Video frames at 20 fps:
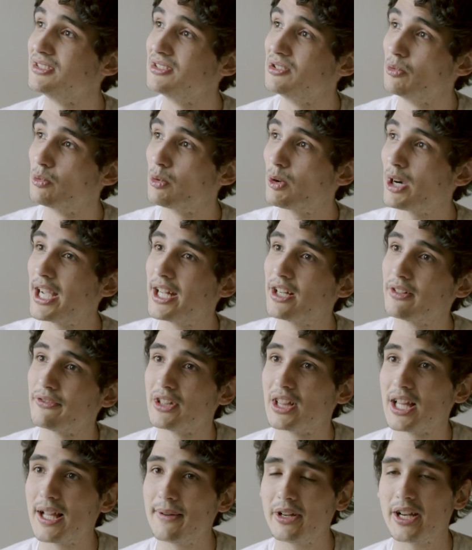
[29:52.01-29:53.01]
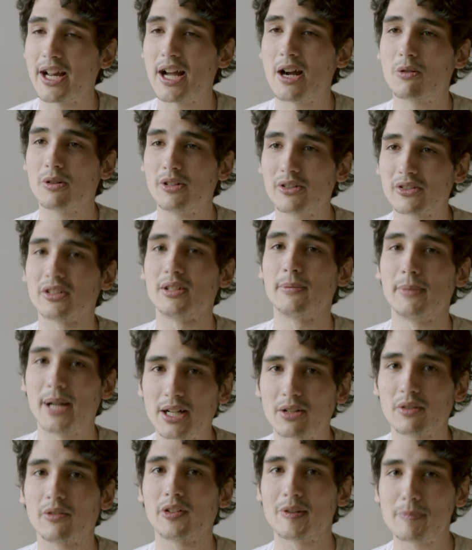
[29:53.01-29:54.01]
ride of 11 hours in the
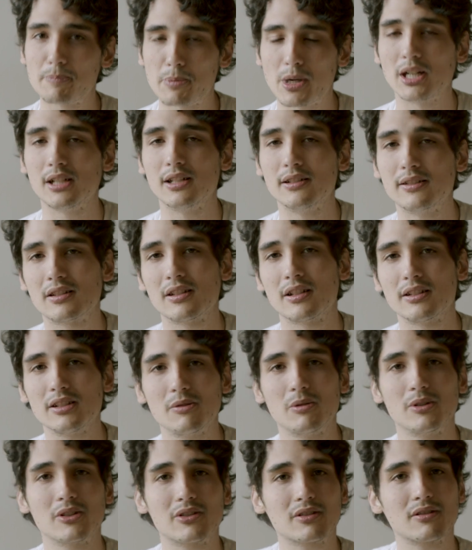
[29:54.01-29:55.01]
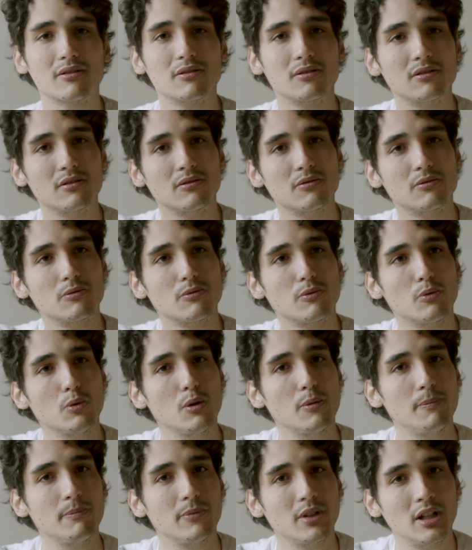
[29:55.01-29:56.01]
back of a bus, it was,
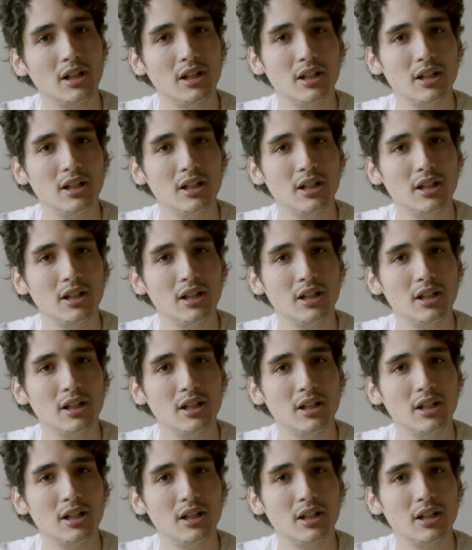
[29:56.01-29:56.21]
whoop,